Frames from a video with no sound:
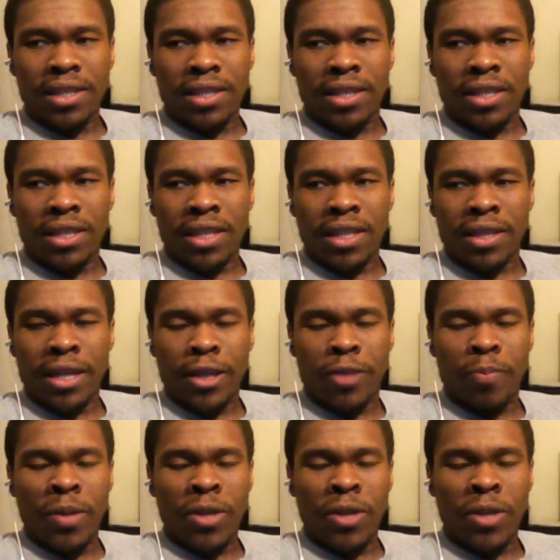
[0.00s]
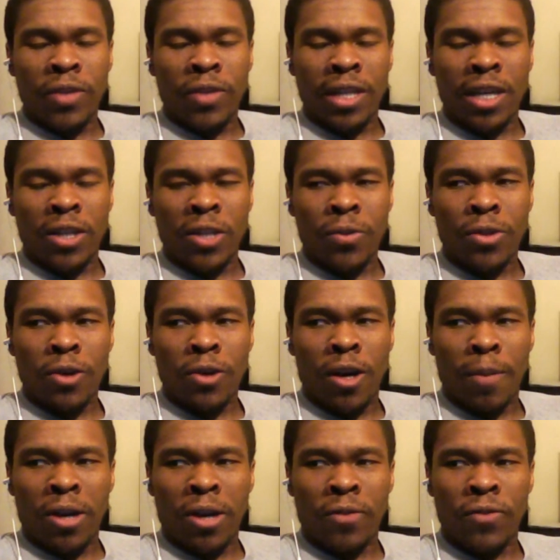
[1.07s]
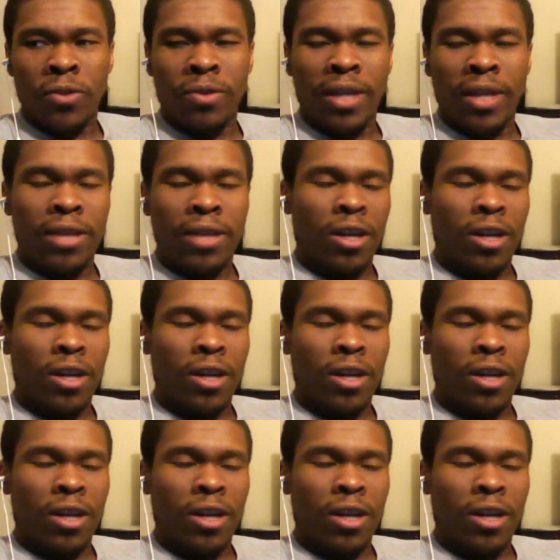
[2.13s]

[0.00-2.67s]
they spent there was about a few days